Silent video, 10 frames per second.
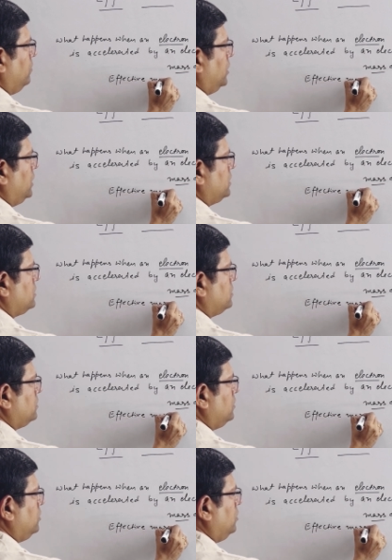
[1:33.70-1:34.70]
Mass
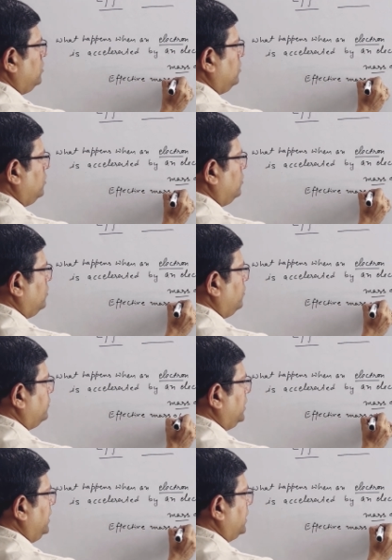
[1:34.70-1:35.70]

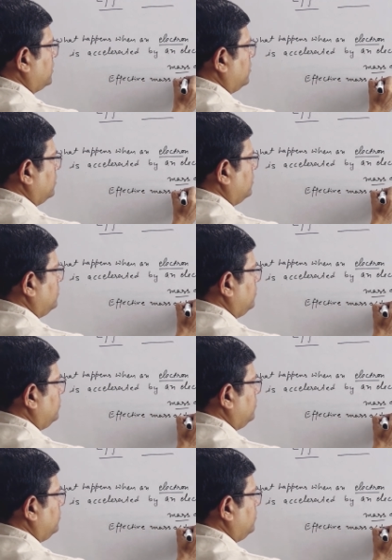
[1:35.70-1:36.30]
of the electron.